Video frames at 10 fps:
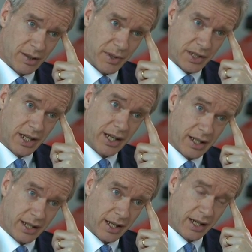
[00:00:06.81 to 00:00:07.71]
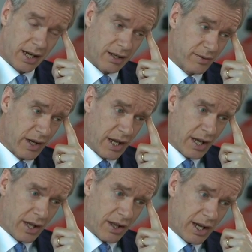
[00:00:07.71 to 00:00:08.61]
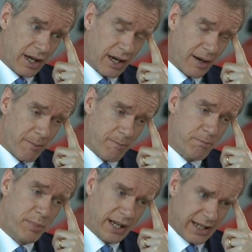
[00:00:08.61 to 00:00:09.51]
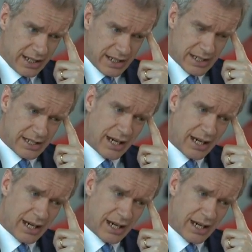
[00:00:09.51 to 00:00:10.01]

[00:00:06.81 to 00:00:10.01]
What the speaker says: particularly thinking of the billions